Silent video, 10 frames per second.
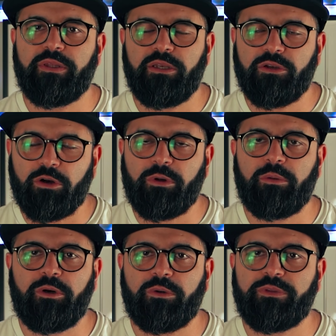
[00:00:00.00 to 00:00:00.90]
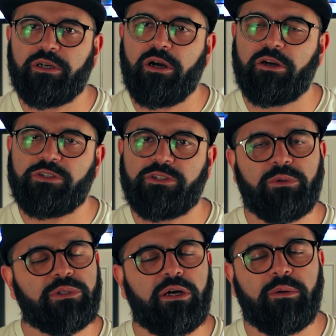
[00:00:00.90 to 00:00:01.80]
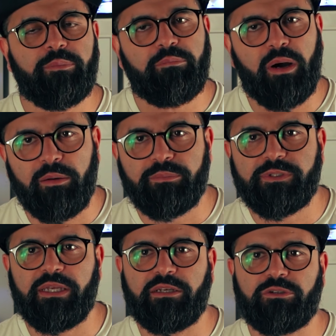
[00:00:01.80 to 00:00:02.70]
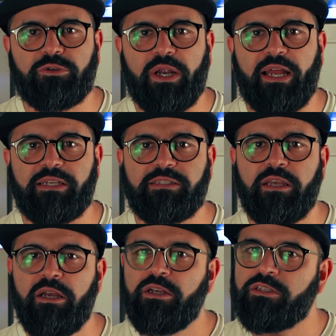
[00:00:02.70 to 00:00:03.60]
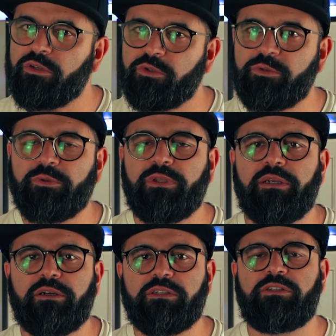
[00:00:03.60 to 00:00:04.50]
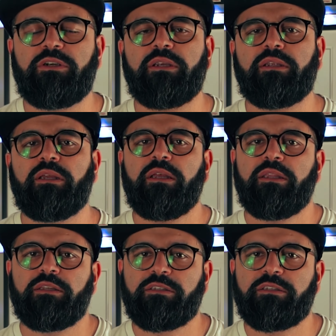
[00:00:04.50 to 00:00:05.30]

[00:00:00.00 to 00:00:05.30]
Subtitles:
In normal mode, the car soaked up bumps and cracks so smoothly, considering the